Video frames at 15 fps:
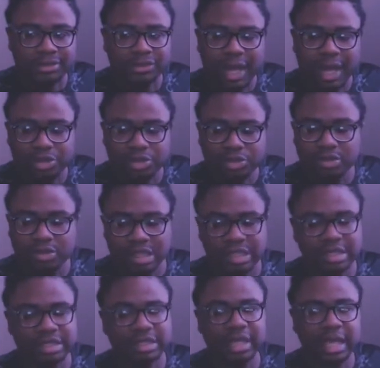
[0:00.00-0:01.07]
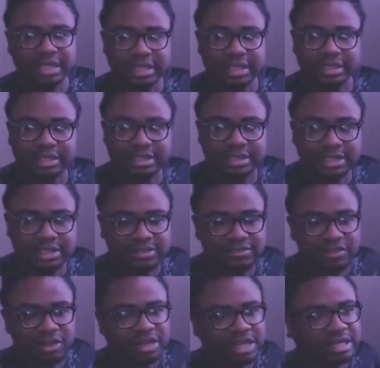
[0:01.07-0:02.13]
I do think like this is
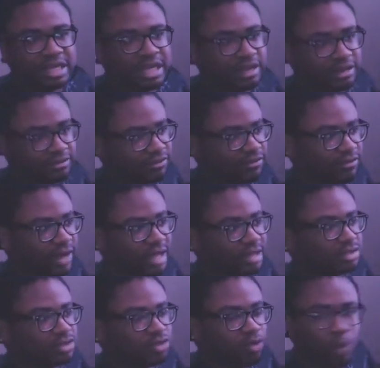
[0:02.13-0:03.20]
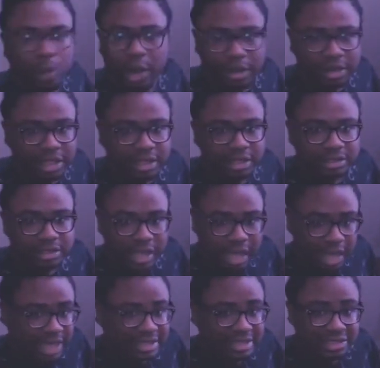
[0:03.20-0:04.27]
very indicative of like Square Enix,
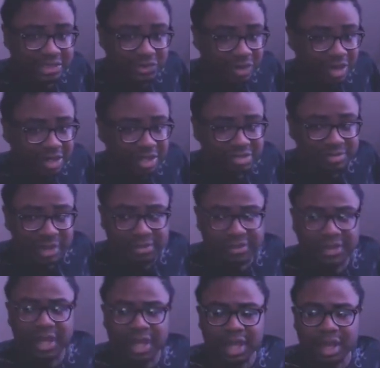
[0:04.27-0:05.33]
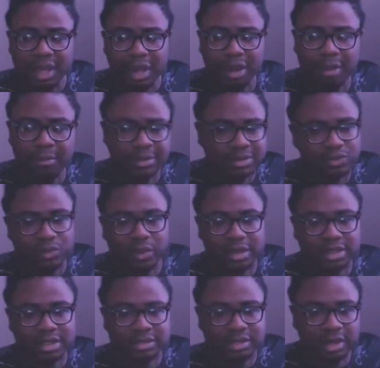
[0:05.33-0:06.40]
classic Square Enix maybe, but Square
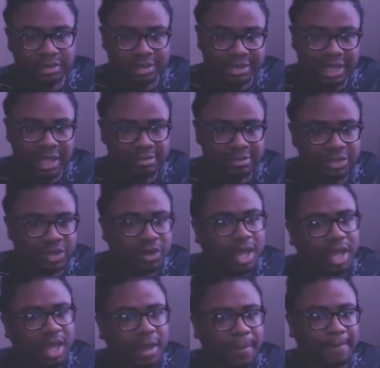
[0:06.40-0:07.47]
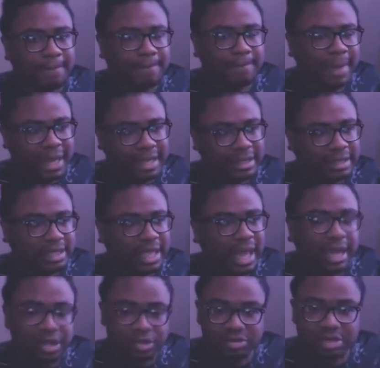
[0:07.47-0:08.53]
Enix all the same. So mainly I
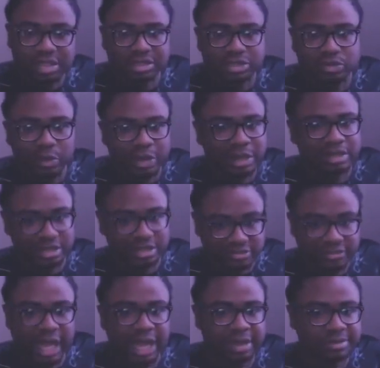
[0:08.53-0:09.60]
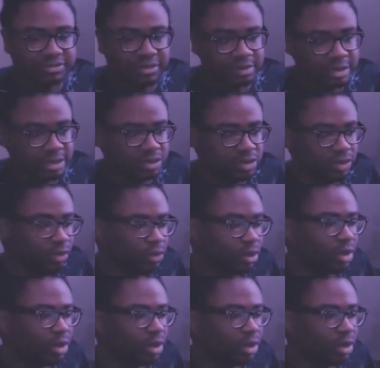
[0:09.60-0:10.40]
do get Square Enix vibes from this story,